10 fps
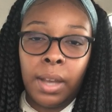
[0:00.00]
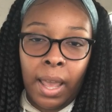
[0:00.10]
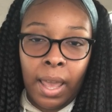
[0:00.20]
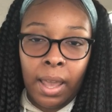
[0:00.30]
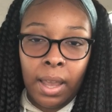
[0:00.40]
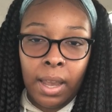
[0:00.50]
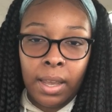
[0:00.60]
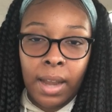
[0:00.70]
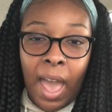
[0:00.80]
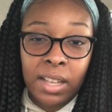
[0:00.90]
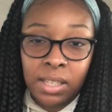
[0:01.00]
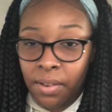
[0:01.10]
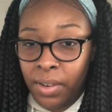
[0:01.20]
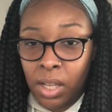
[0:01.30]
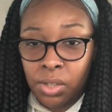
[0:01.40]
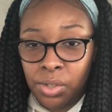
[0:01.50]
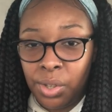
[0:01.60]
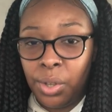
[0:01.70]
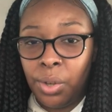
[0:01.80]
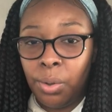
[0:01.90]
day and activities.
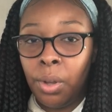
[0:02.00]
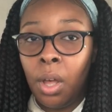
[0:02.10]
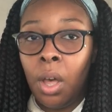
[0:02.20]
Do you